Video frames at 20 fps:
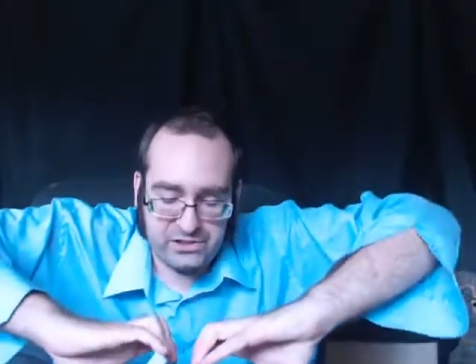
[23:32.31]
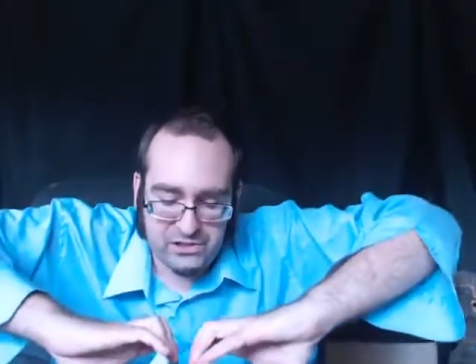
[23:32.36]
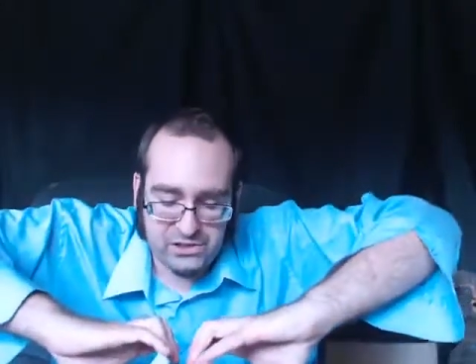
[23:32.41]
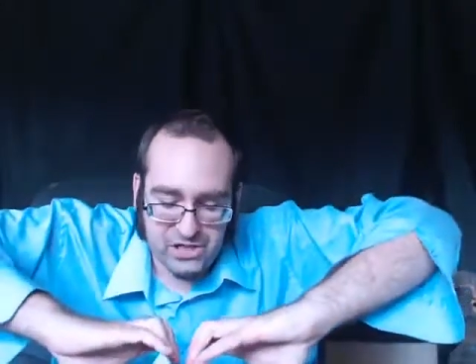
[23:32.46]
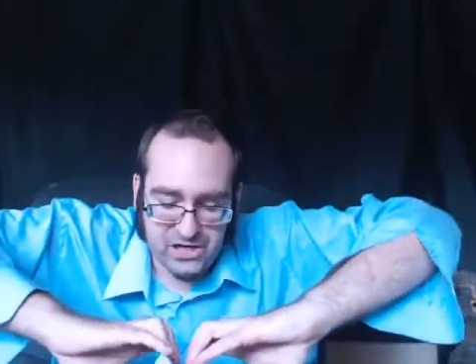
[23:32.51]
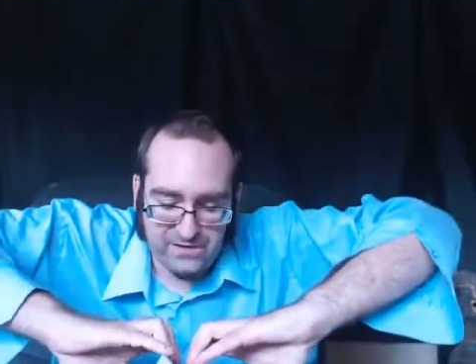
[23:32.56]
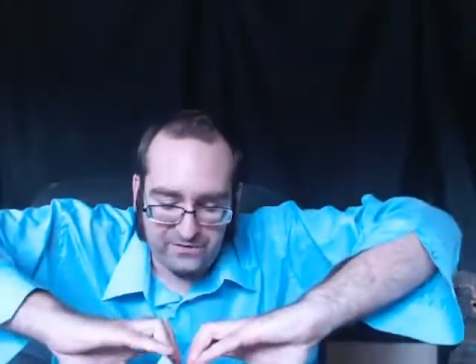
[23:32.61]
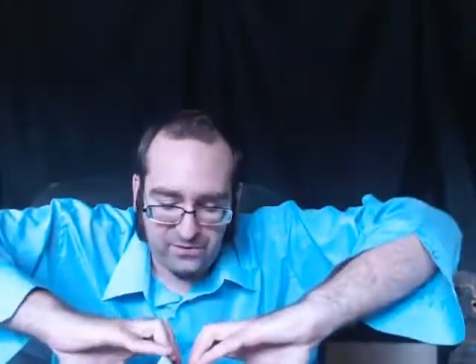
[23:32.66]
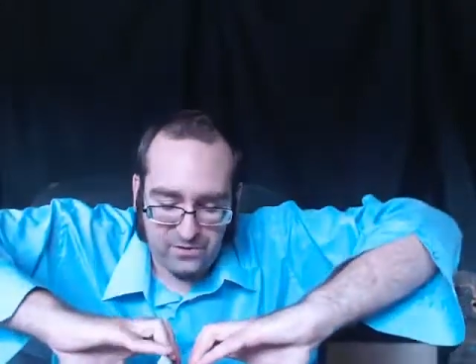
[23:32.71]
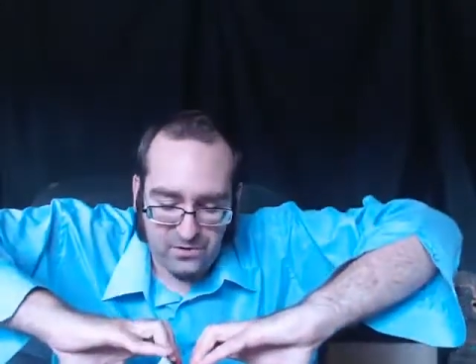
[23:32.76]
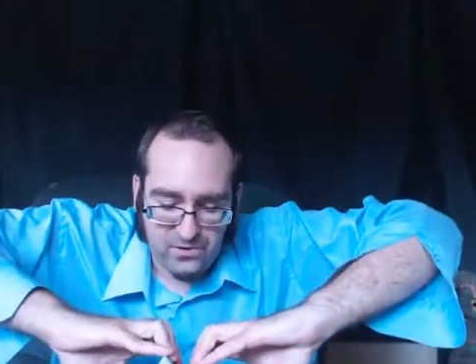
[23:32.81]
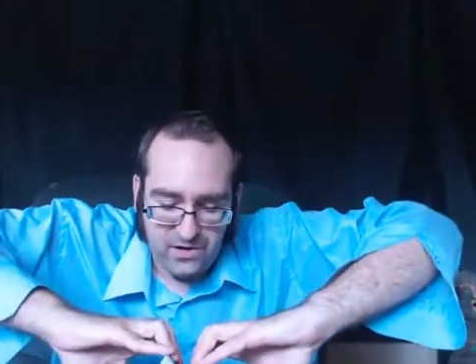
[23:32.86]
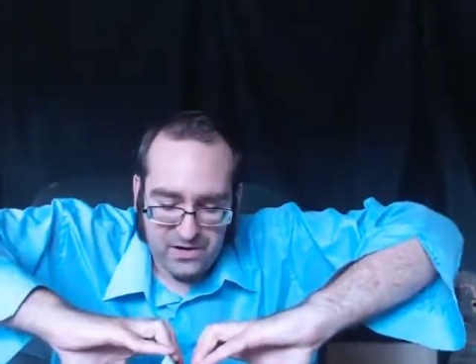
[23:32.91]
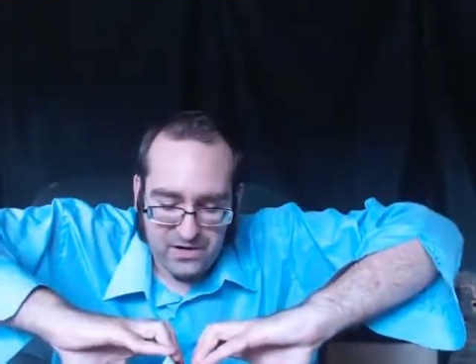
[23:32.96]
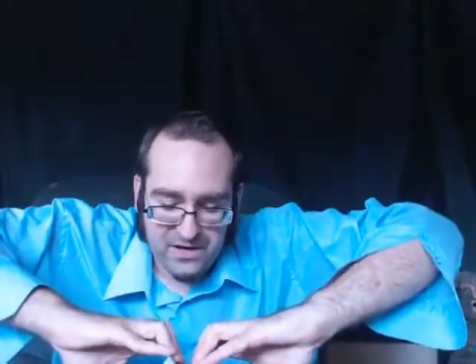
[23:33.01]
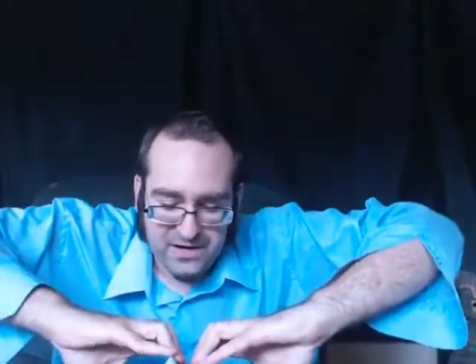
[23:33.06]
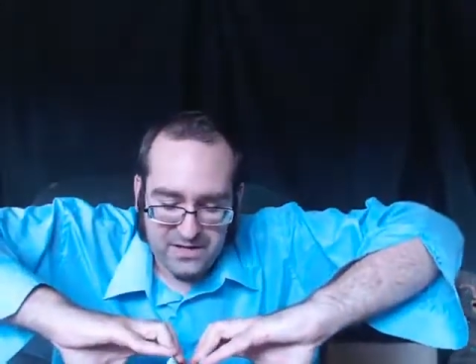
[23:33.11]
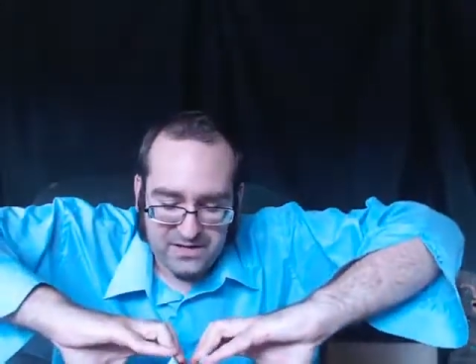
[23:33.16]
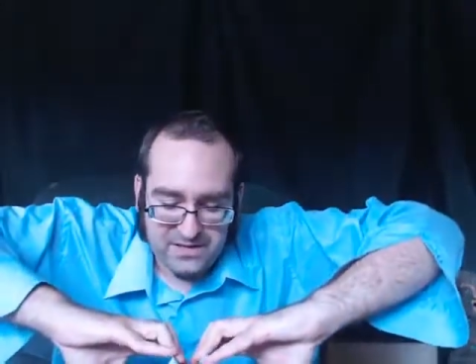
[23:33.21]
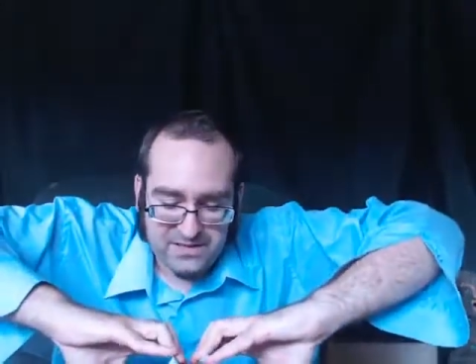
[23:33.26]
shuffle,
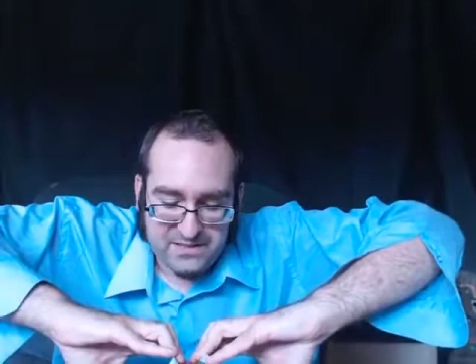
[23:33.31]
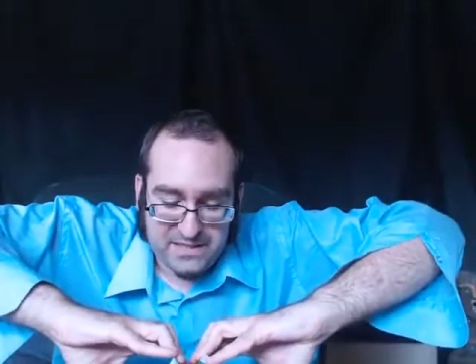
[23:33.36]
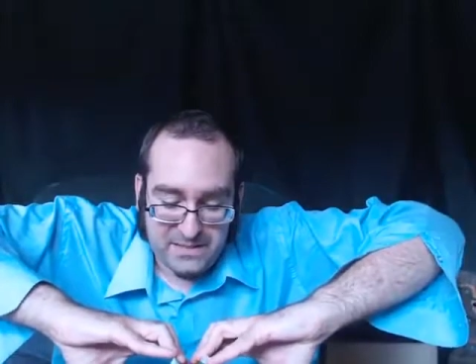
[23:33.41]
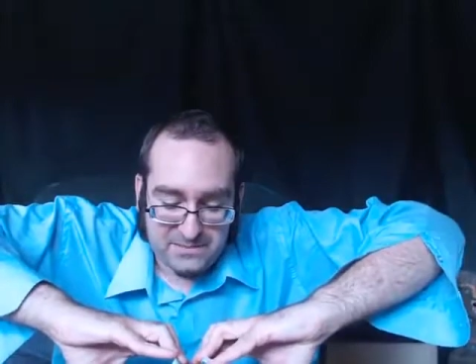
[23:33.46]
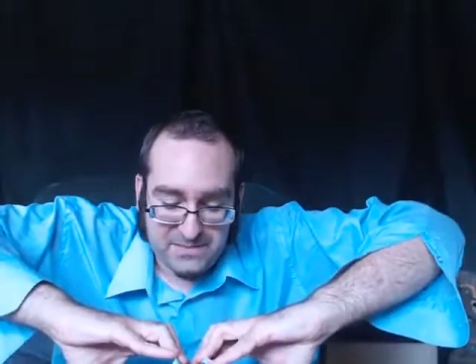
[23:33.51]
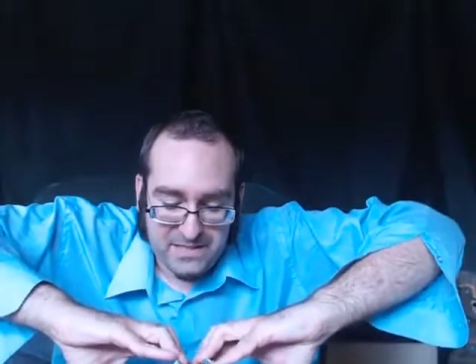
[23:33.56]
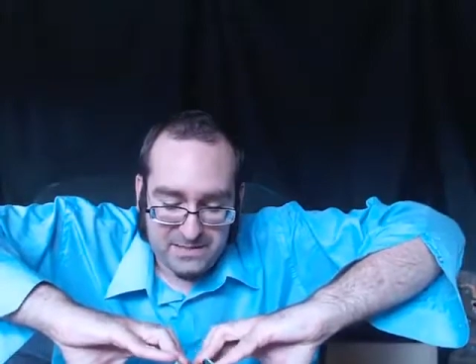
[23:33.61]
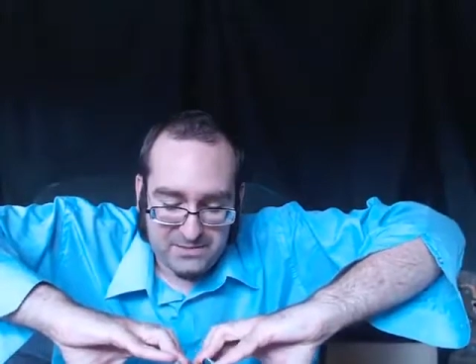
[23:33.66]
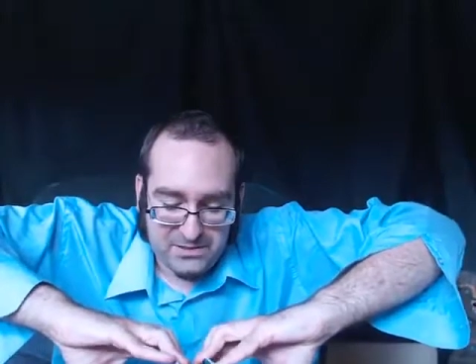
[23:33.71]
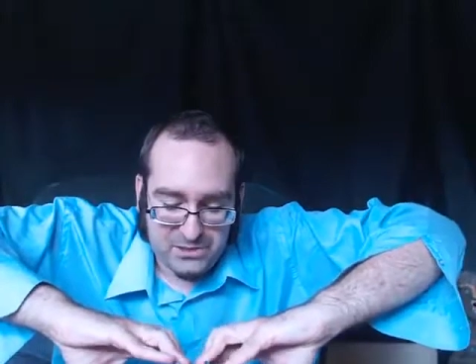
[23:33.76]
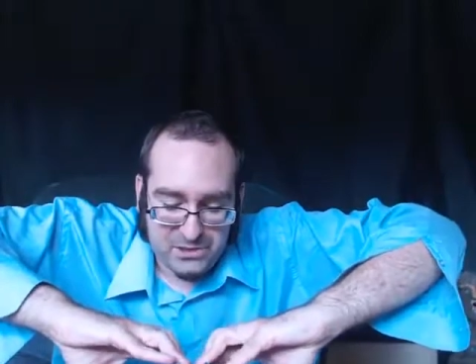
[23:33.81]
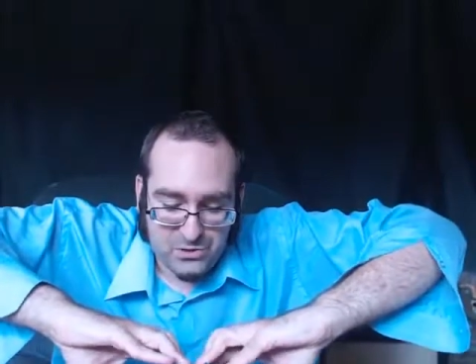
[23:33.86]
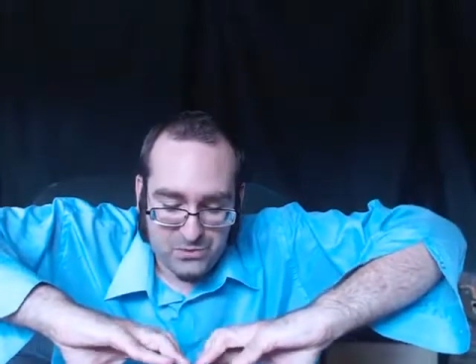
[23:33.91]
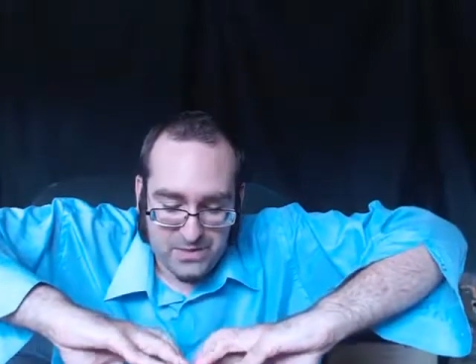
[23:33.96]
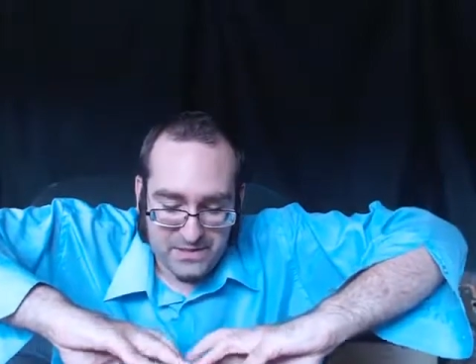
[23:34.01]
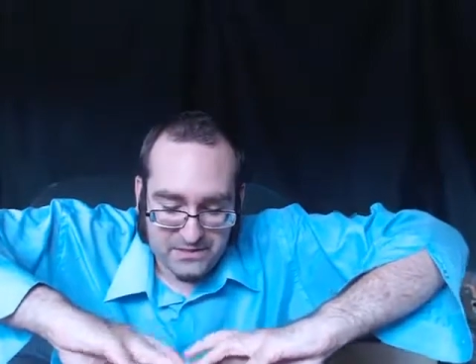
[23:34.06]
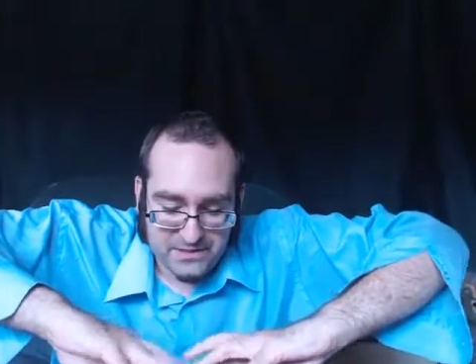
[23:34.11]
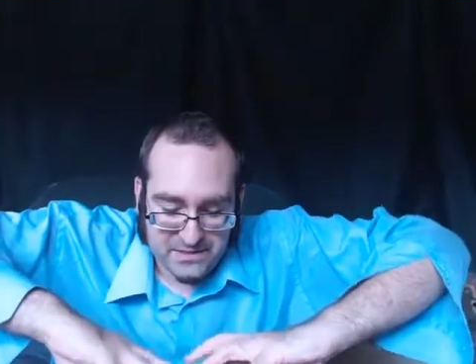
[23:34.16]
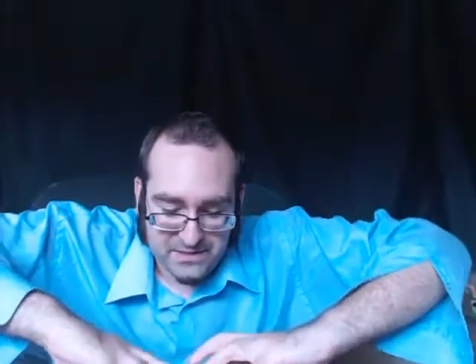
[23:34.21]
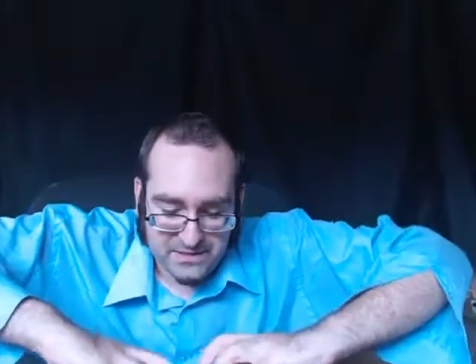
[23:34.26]
sometimes too
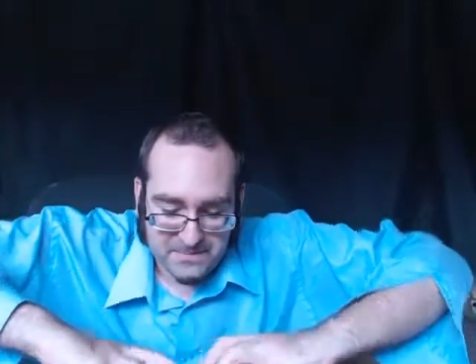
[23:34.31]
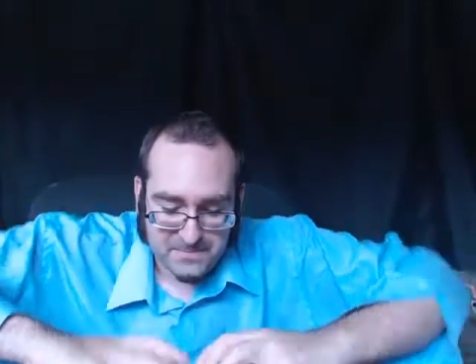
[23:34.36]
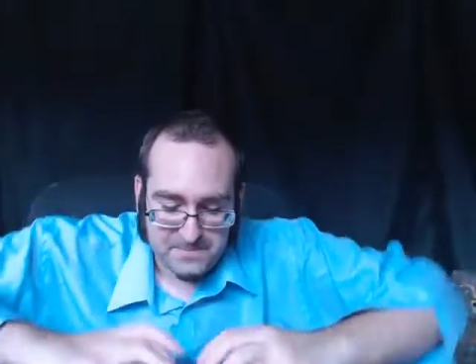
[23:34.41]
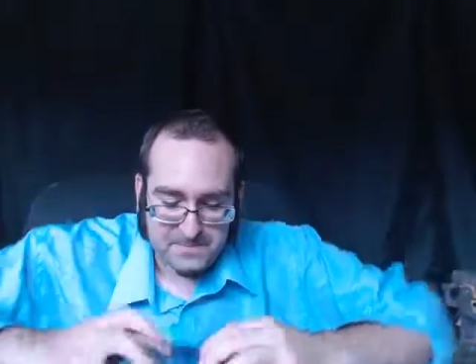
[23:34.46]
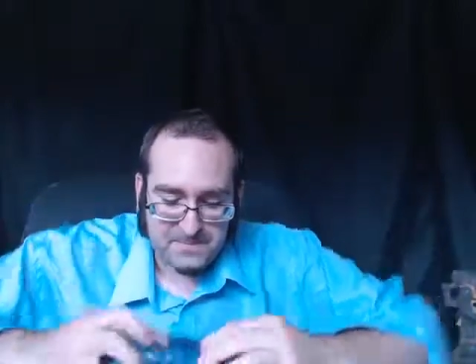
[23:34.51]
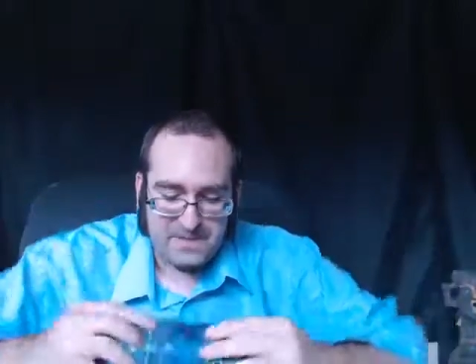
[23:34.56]
easy.